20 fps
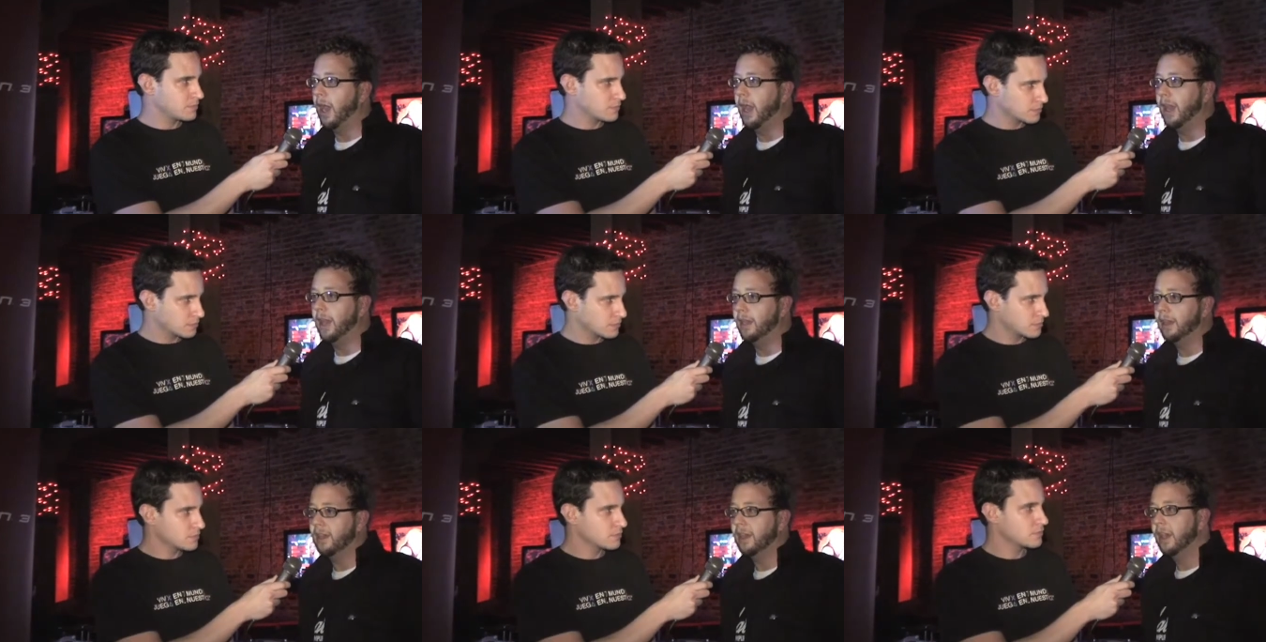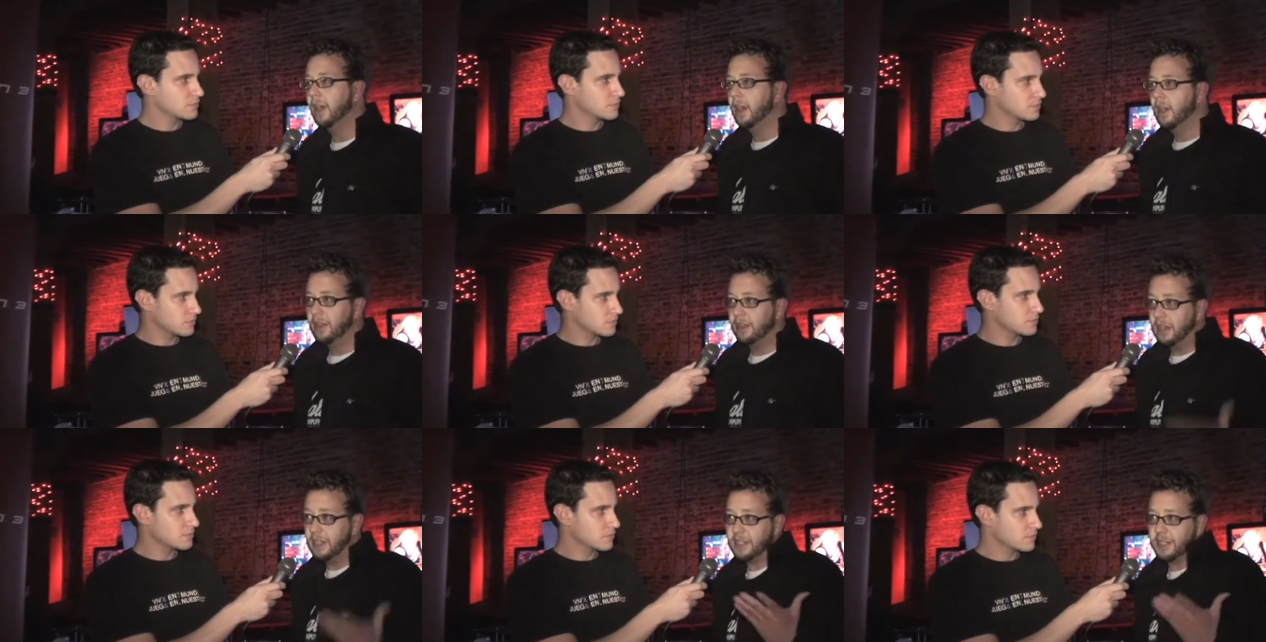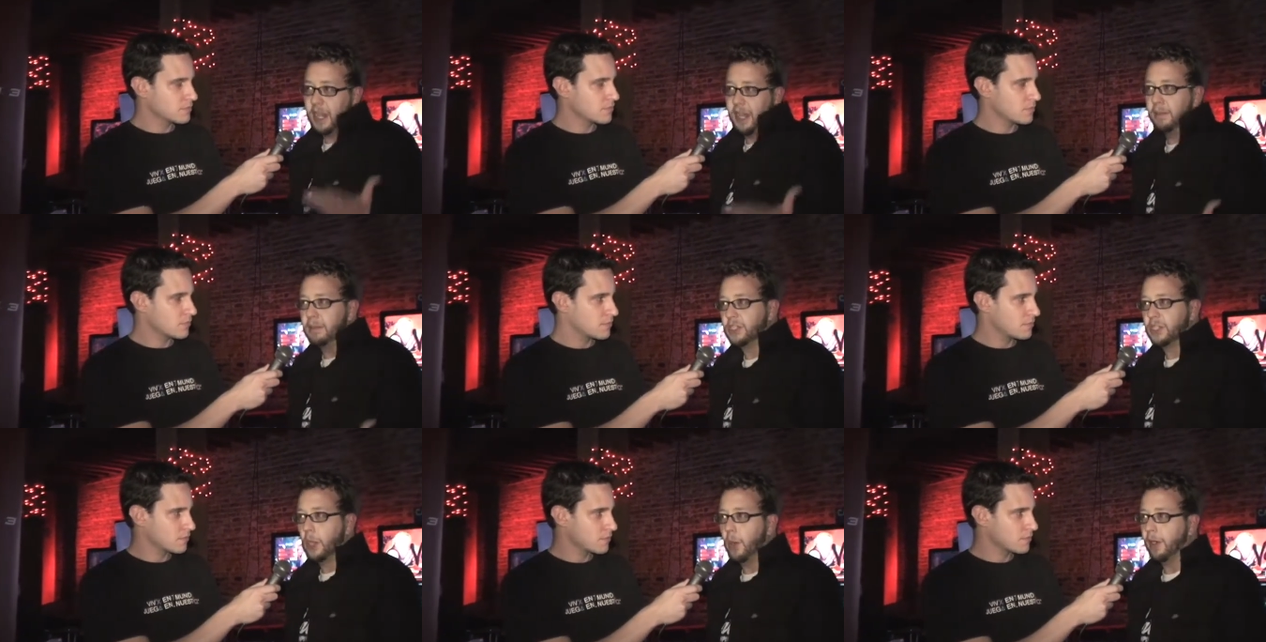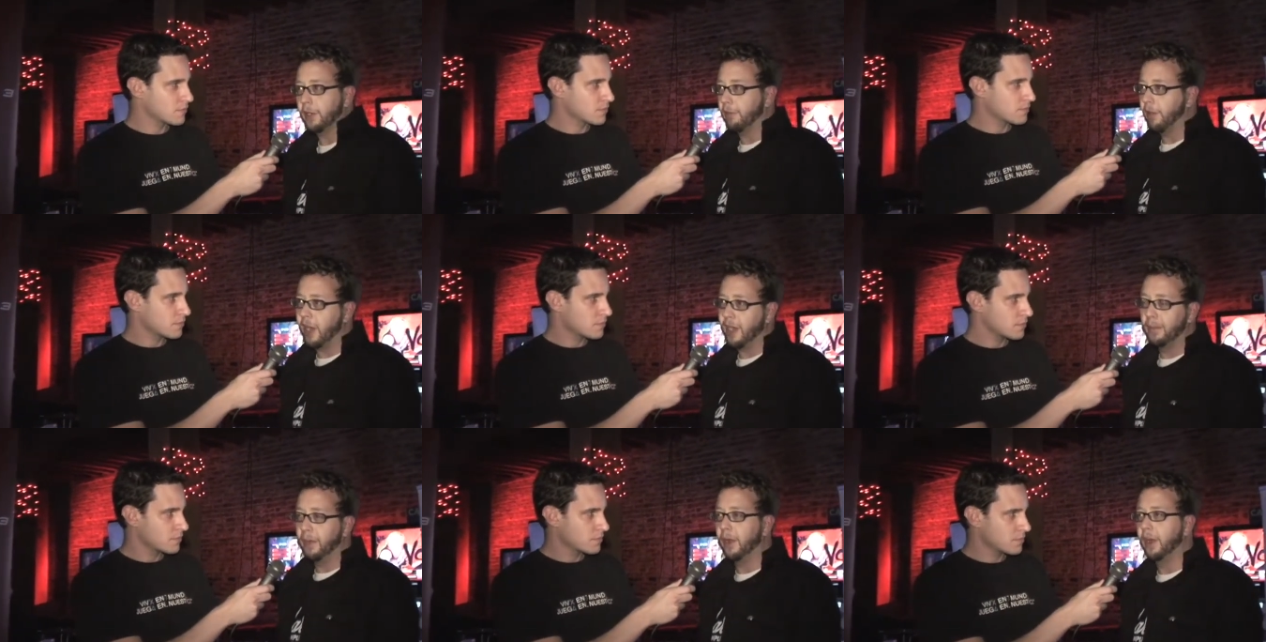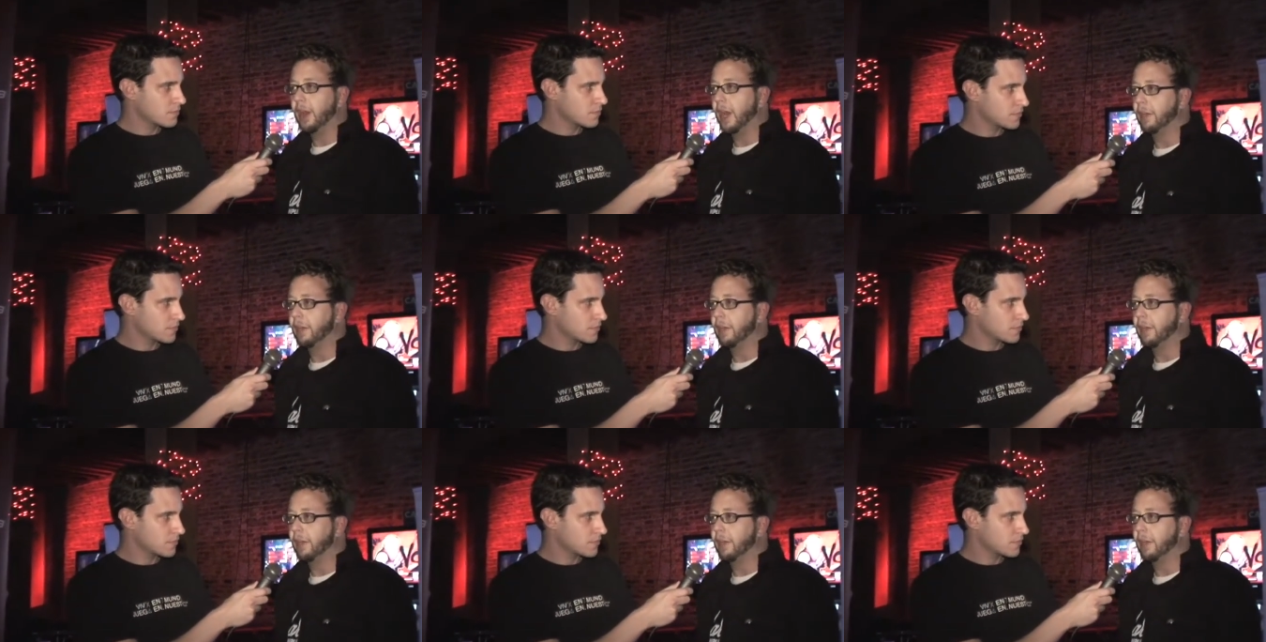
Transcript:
Speaker 1: And this game is so incredible.